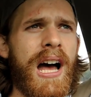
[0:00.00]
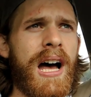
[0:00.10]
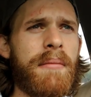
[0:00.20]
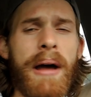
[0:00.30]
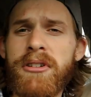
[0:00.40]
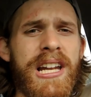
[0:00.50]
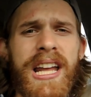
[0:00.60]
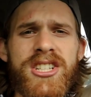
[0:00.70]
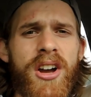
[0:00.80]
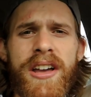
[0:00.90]
I'm
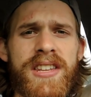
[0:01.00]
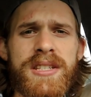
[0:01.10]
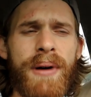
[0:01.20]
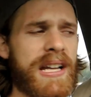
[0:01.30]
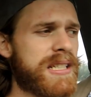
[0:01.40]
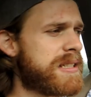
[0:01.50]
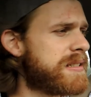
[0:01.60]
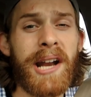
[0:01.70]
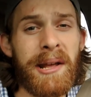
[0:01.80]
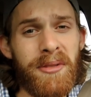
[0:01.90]
really enjoying this part.
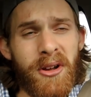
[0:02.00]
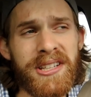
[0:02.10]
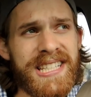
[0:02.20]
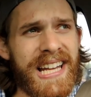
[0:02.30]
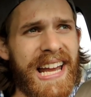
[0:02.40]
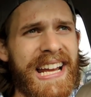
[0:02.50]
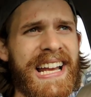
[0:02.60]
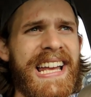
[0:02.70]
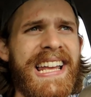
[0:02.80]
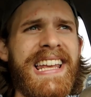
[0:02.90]
But I'm not
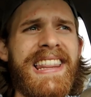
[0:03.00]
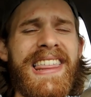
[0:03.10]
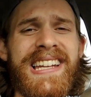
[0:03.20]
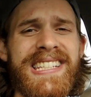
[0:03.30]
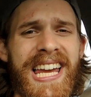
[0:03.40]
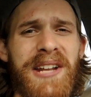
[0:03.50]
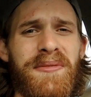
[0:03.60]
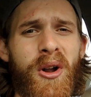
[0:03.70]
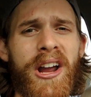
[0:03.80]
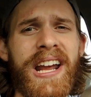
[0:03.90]
saying that day
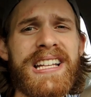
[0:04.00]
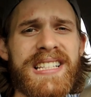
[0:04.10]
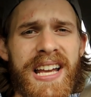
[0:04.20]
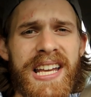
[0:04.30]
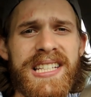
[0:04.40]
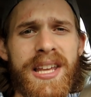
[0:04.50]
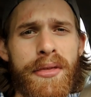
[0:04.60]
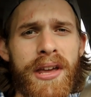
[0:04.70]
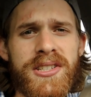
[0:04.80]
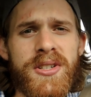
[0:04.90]
vlogging is an easy
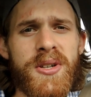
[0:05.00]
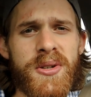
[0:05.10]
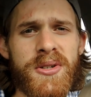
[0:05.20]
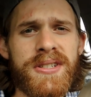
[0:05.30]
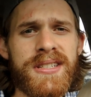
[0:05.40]
thing to do.